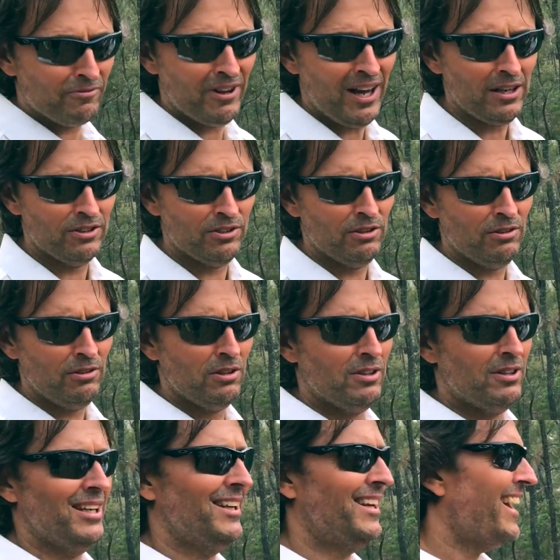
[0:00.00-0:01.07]
value
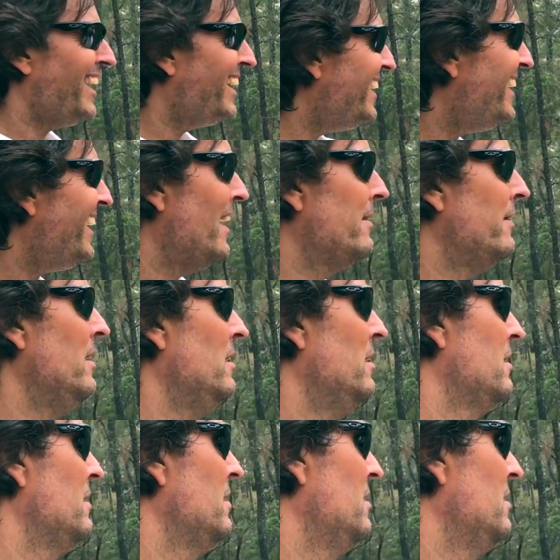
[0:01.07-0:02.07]
than any other